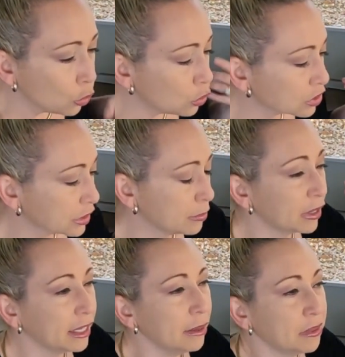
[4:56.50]
we'll see.
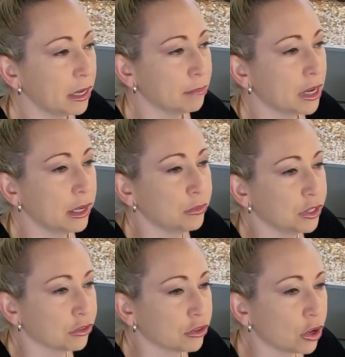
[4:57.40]
But keep that in mind when
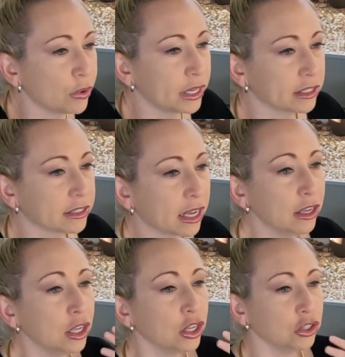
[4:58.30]
you're growing, is
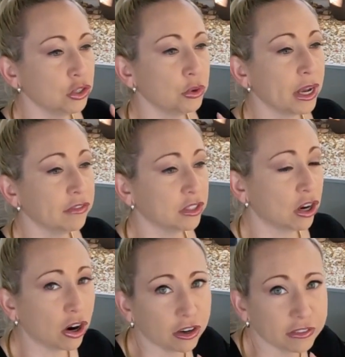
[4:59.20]
that you have to
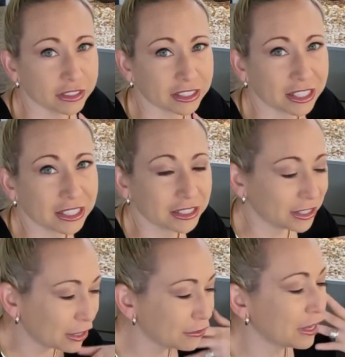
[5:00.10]
harvest this
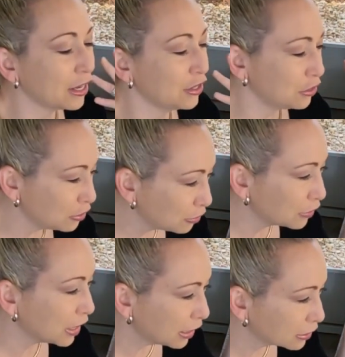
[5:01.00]
stuff and
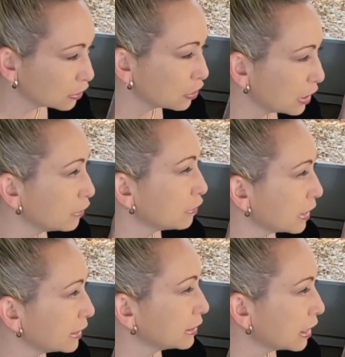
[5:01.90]
you've got to try to
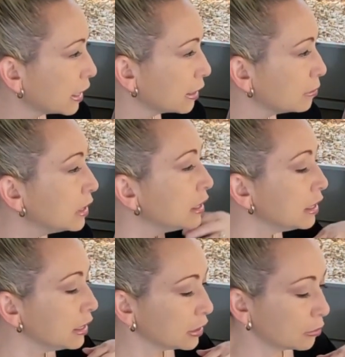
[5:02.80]
find time
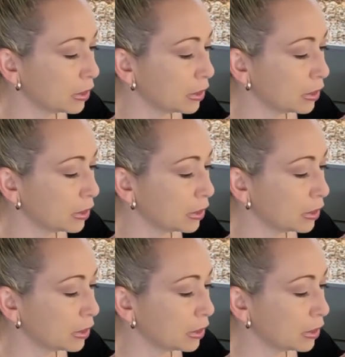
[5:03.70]
to